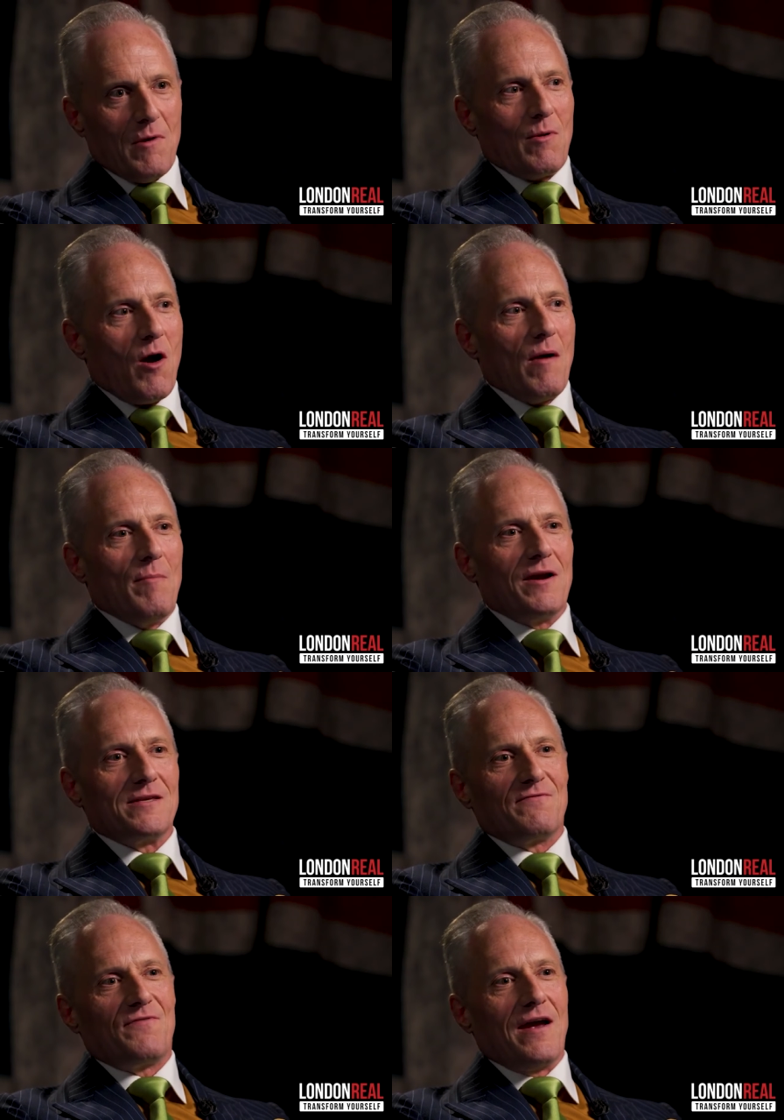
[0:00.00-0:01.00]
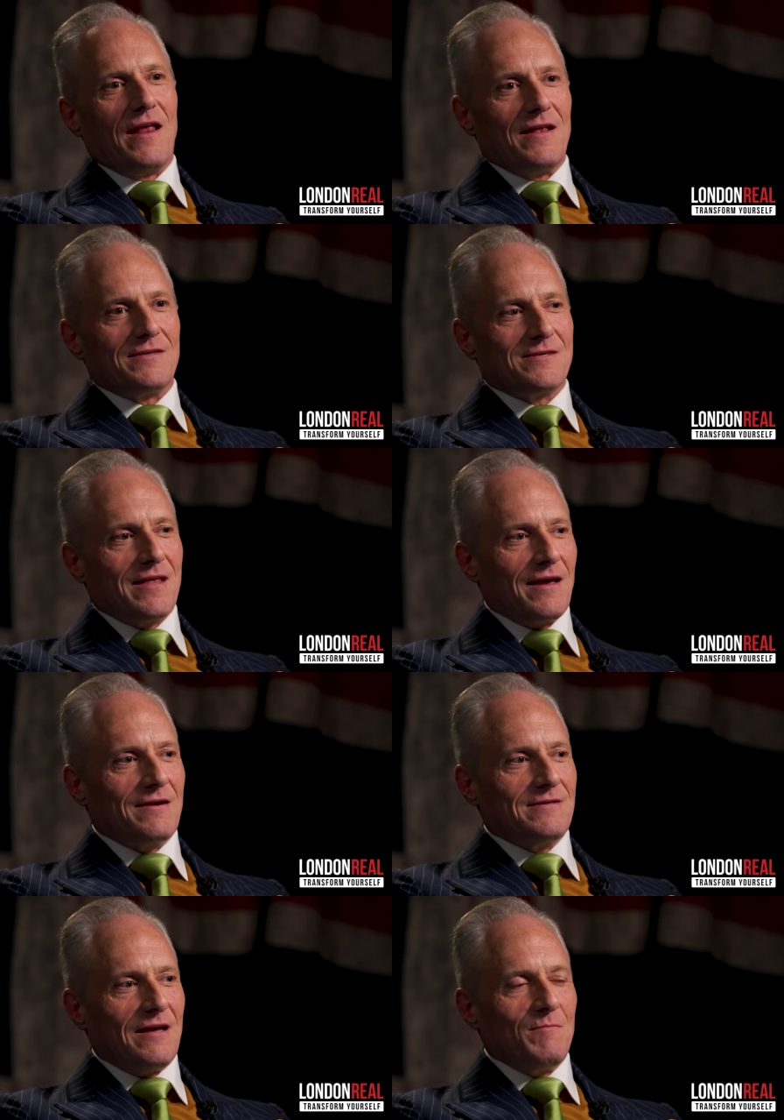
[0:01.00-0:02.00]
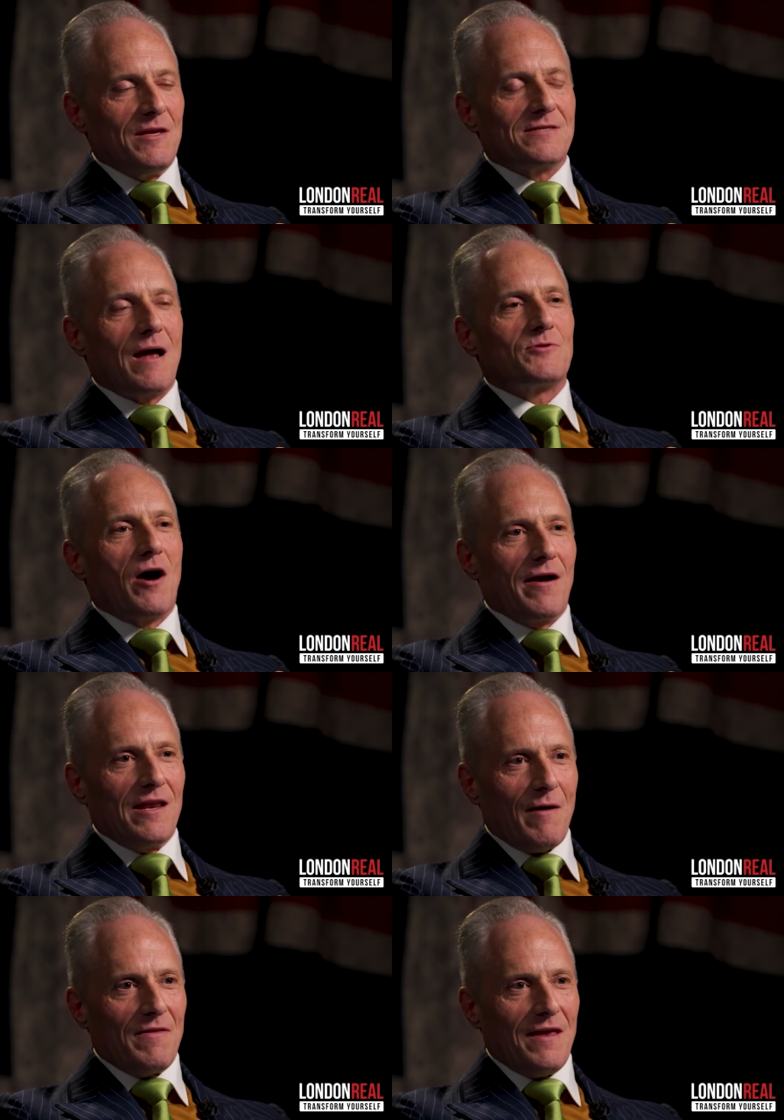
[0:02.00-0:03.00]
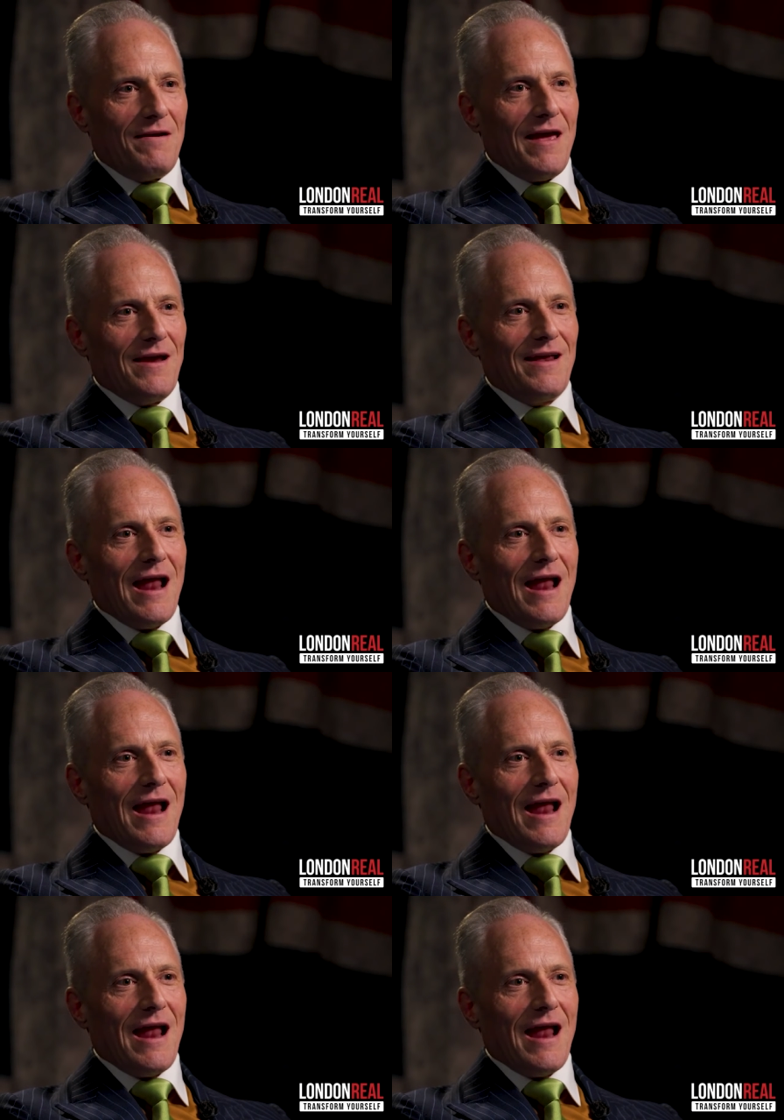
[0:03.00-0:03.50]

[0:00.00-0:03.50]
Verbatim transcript: I remember all my buddies in finance like telling me to stop talking about the internet,